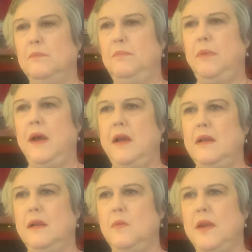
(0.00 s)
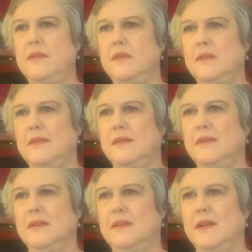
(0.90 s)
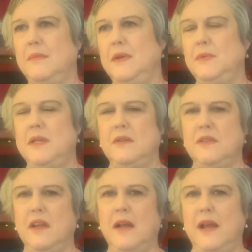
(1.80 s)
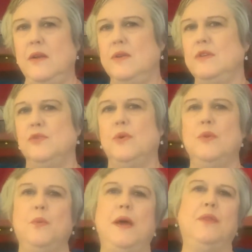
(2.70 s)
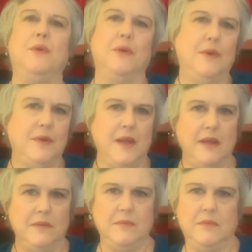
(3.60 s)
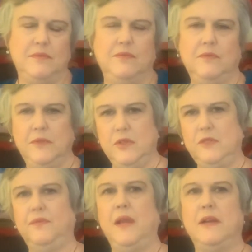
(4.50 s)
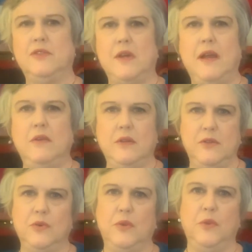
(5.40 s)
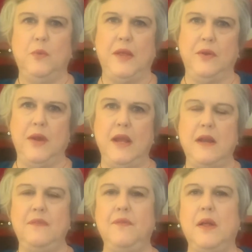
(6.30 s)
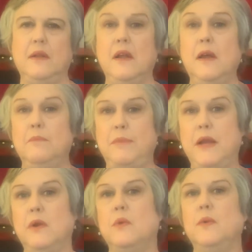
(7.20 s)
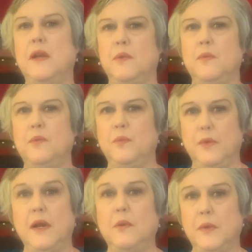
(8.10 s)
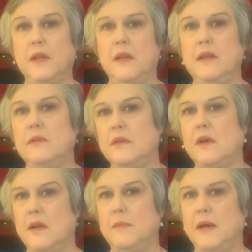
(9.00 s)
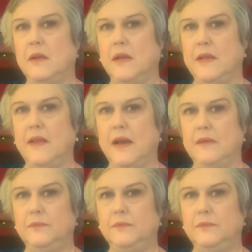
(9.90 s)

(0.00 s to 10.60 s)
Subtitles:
But it wasn't, it was outside. I don't control the weather. Okay, newsflash, I don't control the weather. And I felt better when I really thought about it like that.